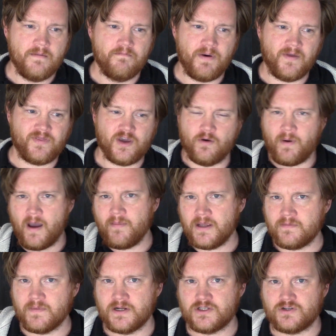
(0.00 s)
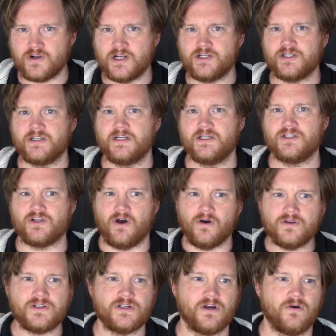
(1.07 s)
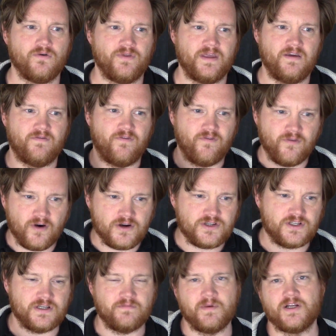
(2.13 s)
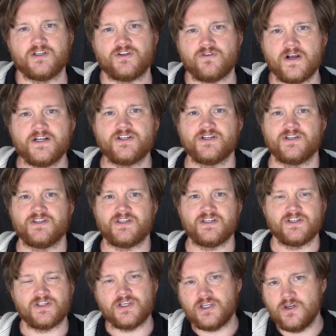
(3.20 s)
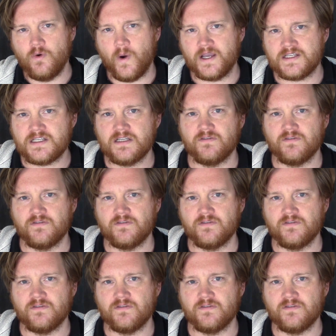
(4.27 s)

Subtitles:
But the Obama administration is also the first administration since the U.S.